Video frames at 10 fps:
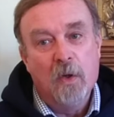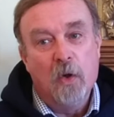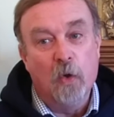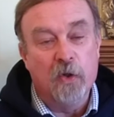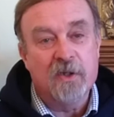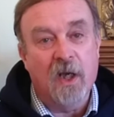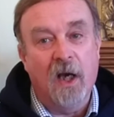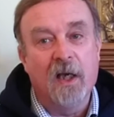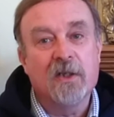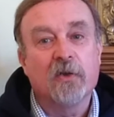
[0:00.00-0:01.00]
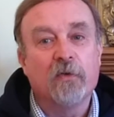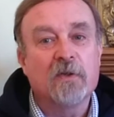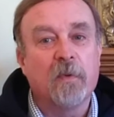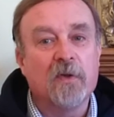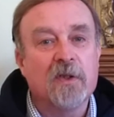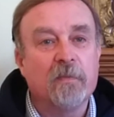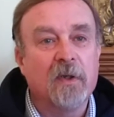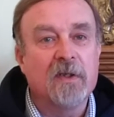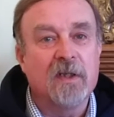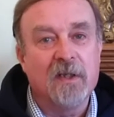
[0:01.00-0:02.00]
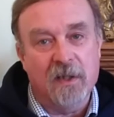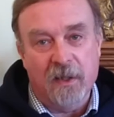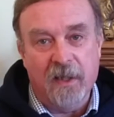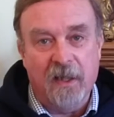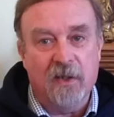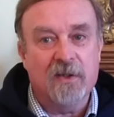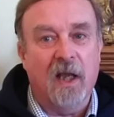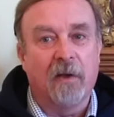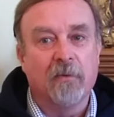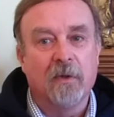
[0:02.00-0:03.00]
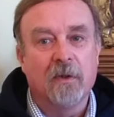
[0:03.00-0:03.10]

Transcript: All the ties and responsibilities that nail us down,